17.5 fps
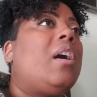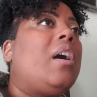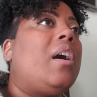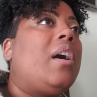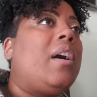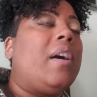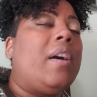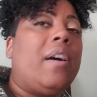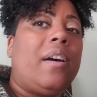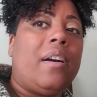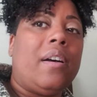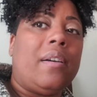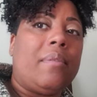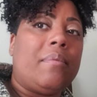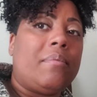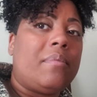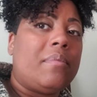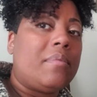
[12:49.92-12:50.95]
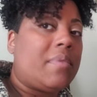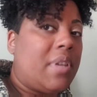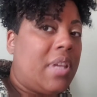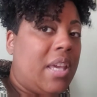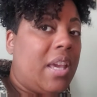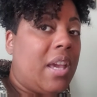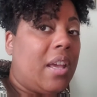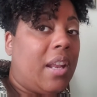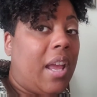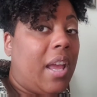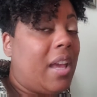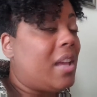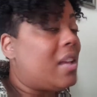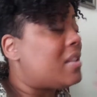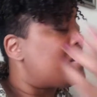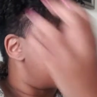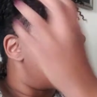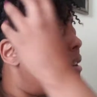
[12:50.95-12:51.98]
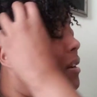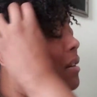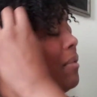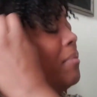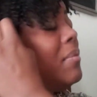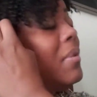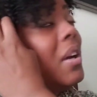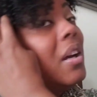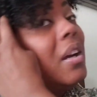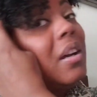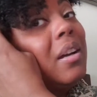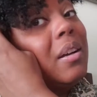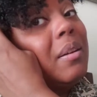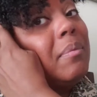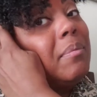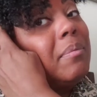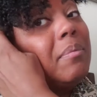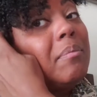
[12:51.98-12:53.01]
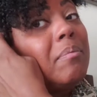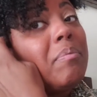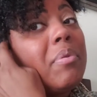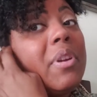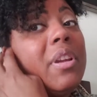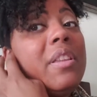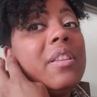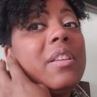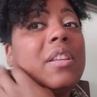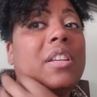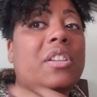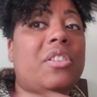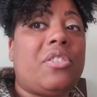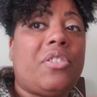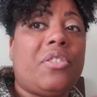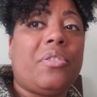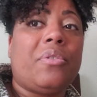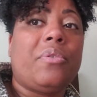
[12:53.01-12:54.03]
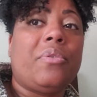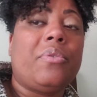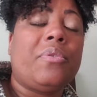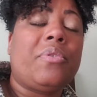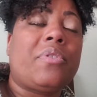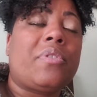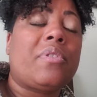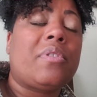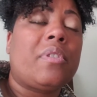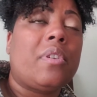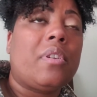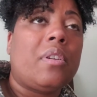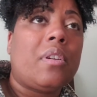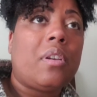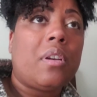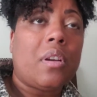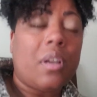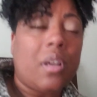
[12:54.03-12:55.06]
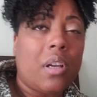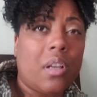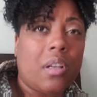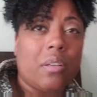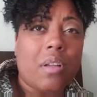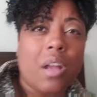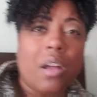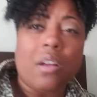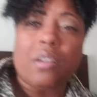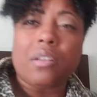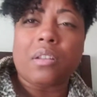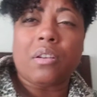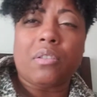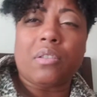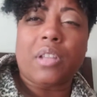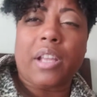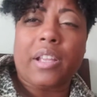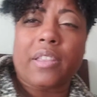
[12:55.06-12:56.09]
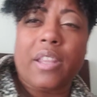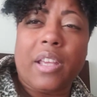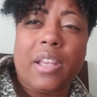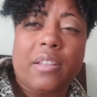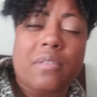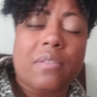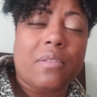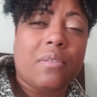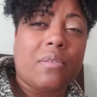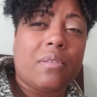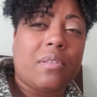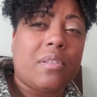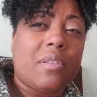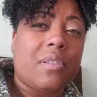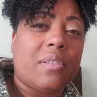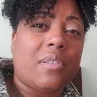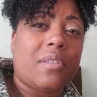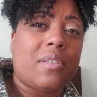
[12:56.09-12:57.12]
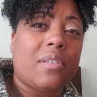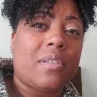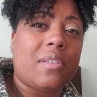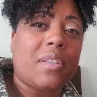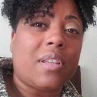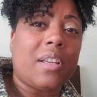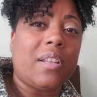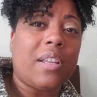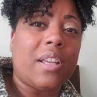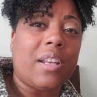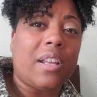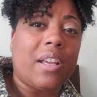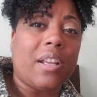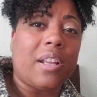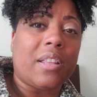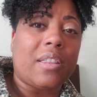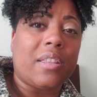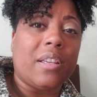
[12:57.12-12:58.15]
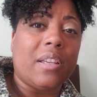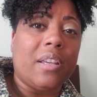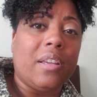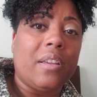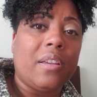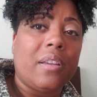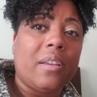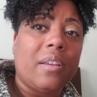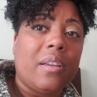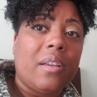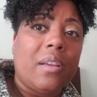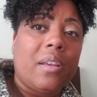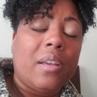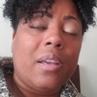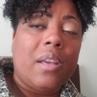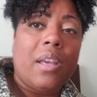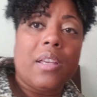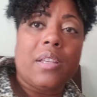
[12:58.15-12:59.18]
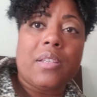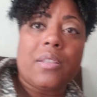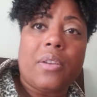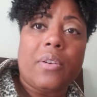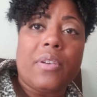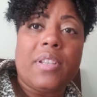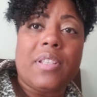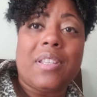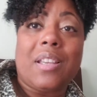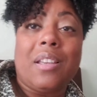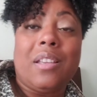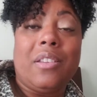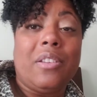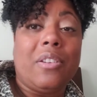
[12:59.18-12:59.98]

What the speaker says: He had some breathing issues on like that Sunday night, I think. And so he said,